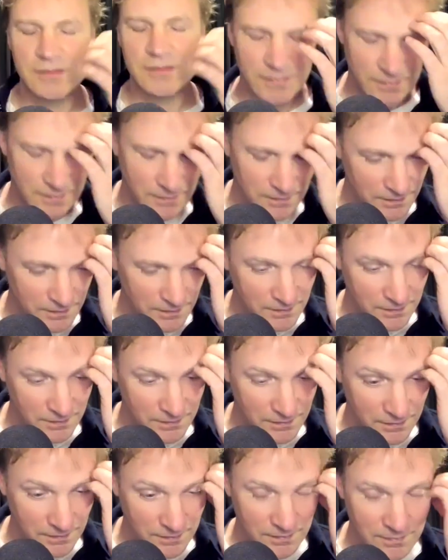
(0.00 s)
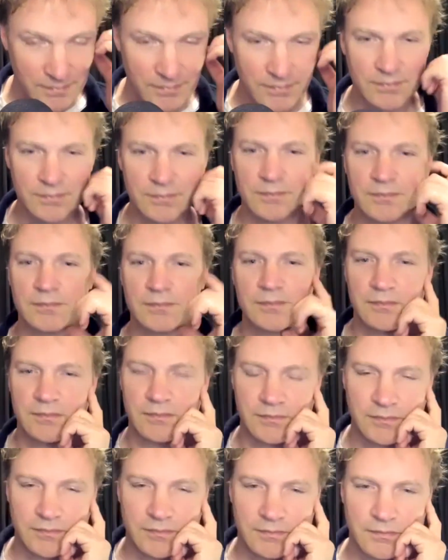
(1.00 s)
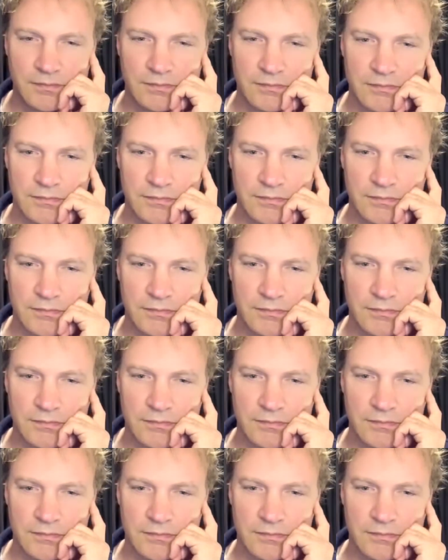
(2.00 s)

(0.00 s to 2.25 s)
And this is Of course, because